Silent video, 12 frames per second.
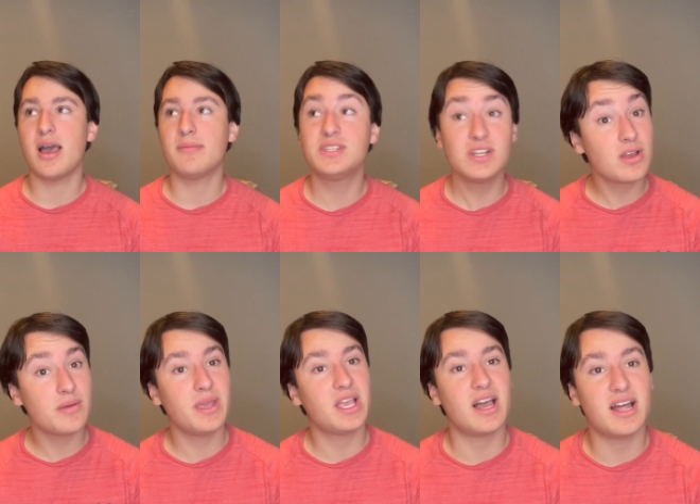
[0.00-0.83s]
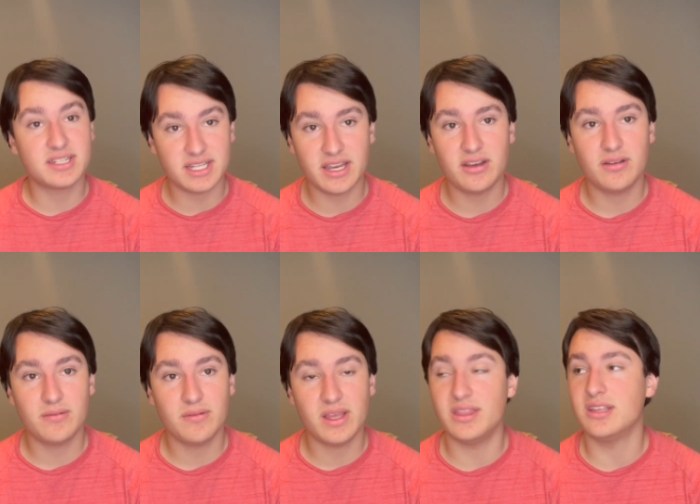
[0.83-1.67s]
I'm still going to make content
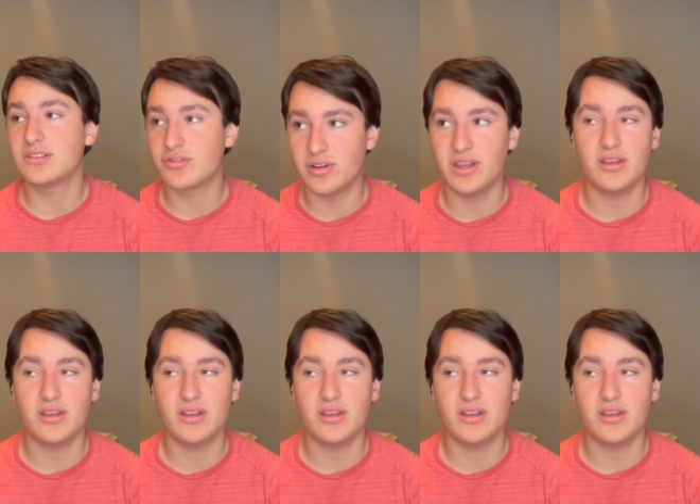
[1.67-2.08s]
in this